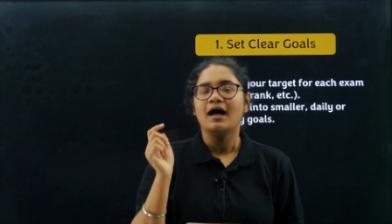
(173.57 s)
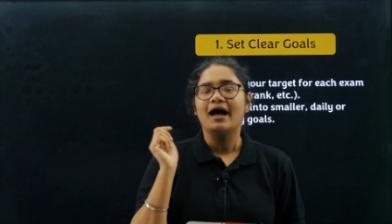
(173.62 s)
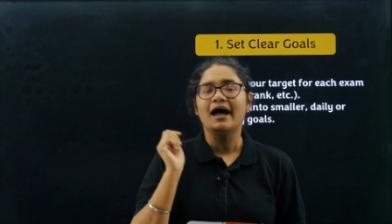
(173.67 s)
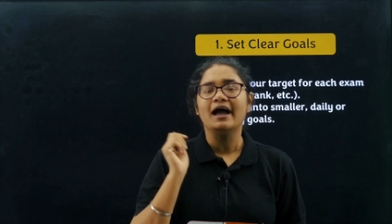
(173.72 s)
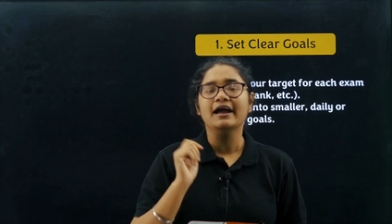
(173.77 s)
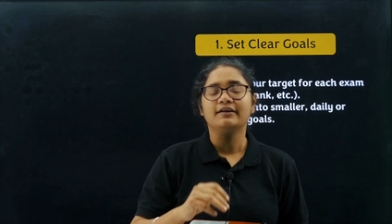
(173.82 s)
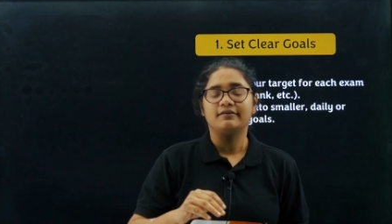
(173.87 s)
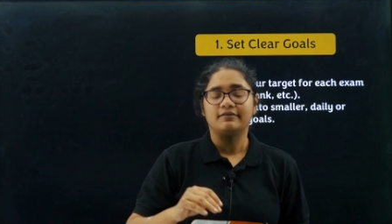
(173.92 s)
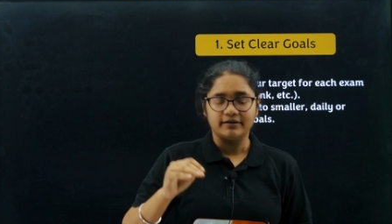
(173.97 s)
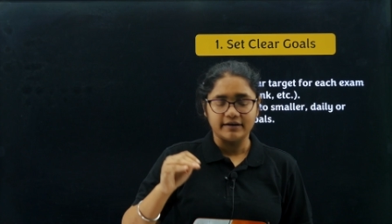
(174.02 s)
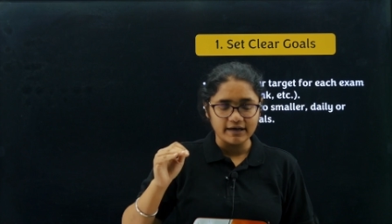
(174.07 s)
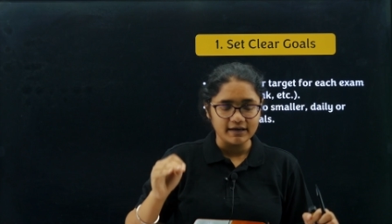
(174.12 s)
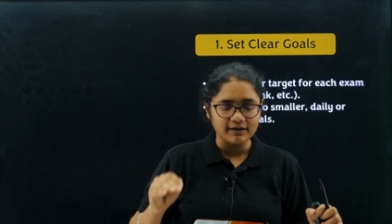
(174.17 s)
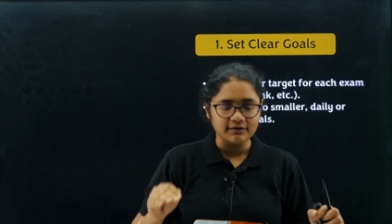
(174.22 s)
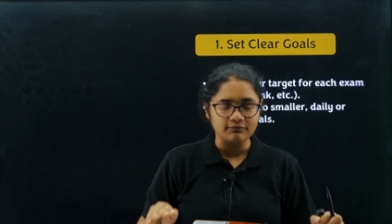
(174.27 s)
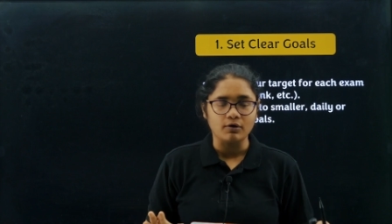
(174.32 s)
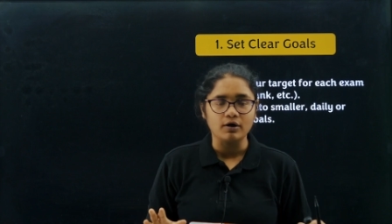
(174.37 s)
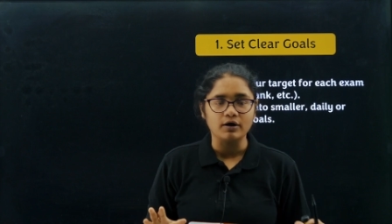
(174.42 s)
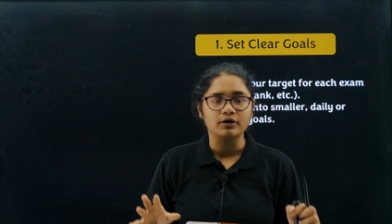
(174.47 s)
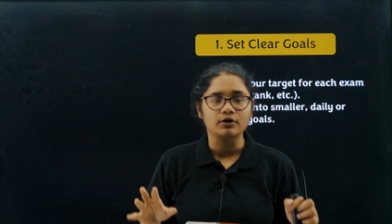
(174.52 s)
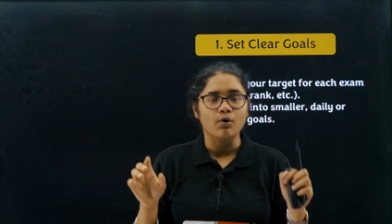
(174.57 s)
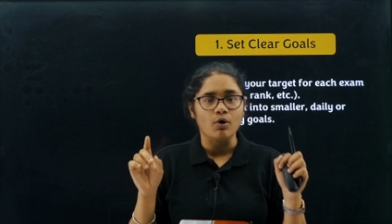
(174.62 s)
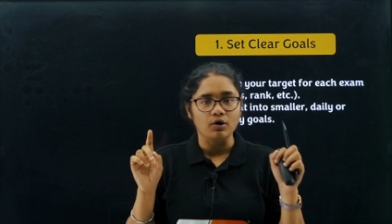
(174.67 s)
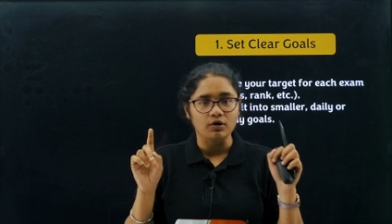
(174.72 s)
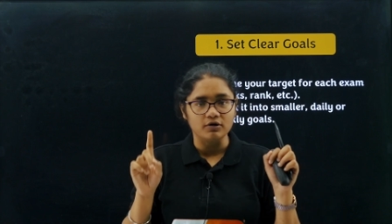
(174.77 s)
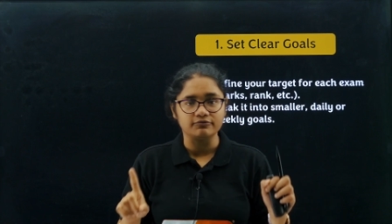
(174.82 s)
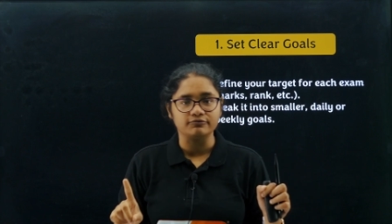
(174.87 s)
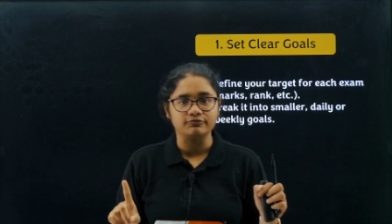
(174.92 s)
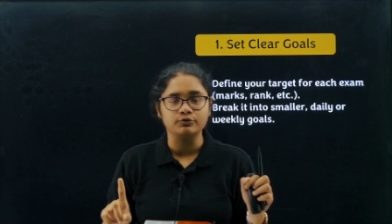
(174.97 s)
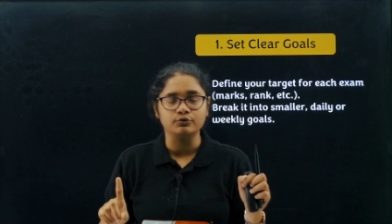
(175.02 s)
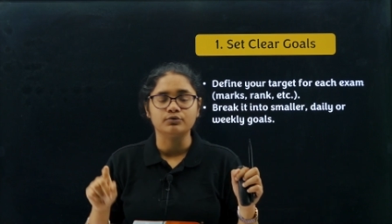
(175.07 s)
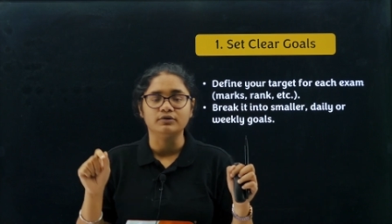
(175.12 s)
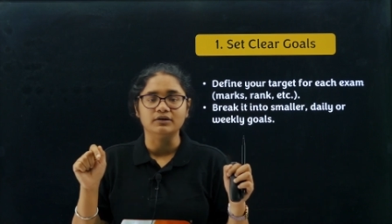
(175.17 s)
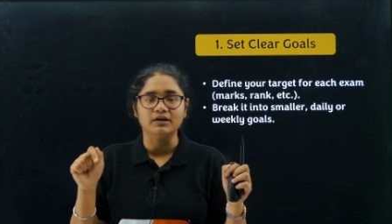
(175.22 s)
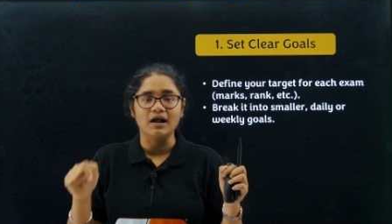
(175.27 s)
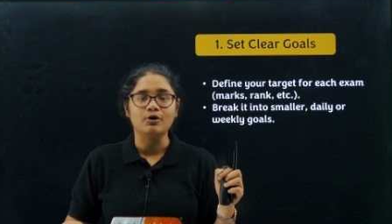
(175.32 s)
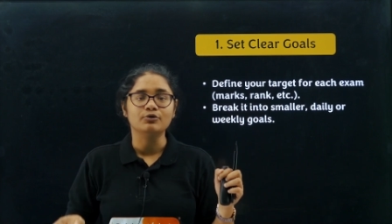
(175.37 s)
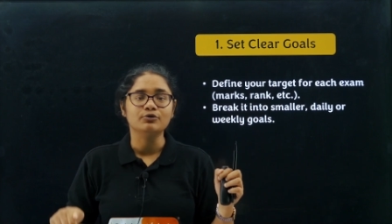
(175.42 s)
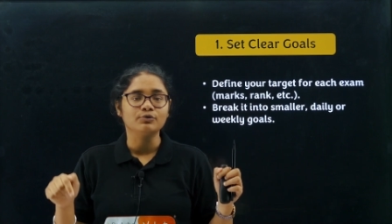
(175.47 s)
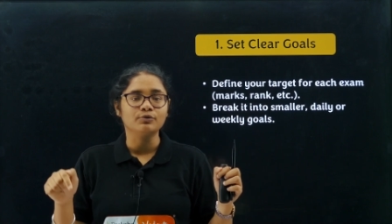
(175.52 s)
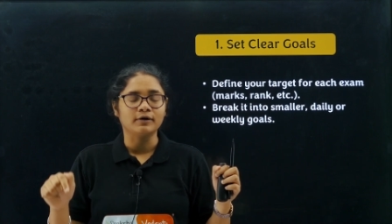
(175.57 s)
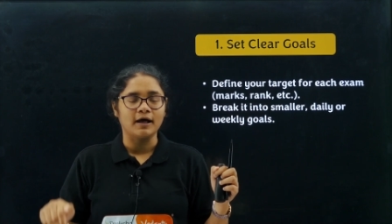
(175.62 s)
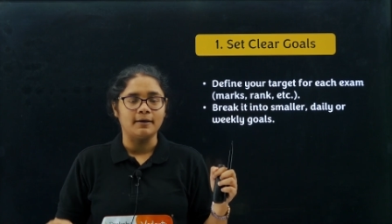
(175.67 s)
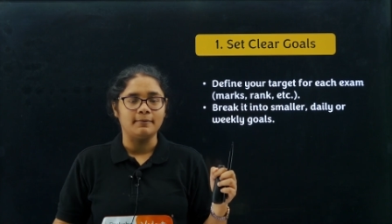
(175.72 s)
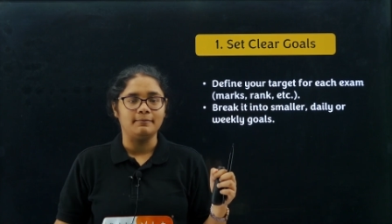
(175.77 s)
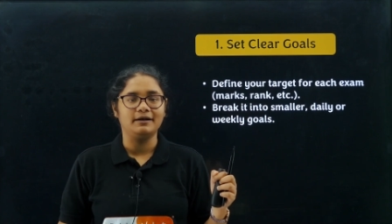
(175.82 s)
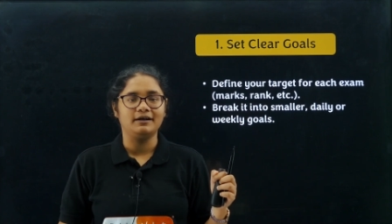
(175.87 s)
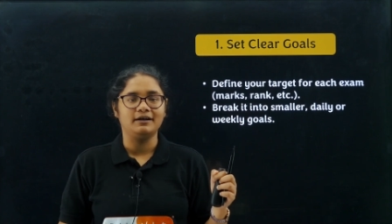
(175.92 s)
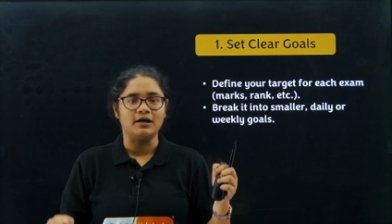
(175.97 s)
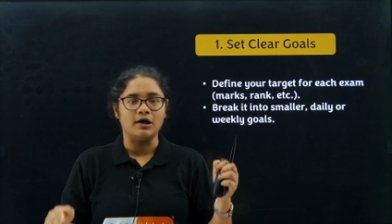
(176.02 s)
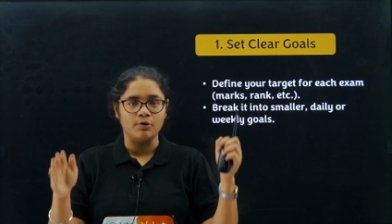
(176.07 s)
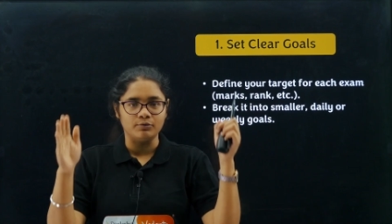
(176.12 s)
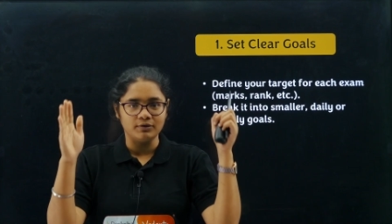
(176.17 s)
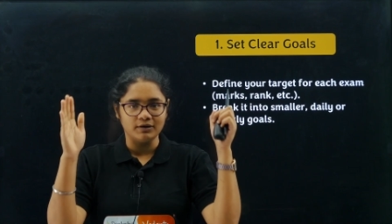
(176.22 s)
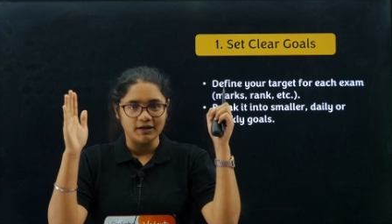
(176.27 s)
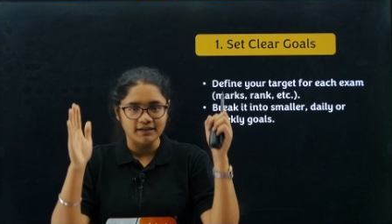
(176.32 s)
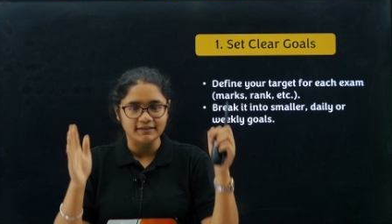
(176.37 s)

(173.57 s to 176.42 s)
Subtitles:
I really want all of you now to comment down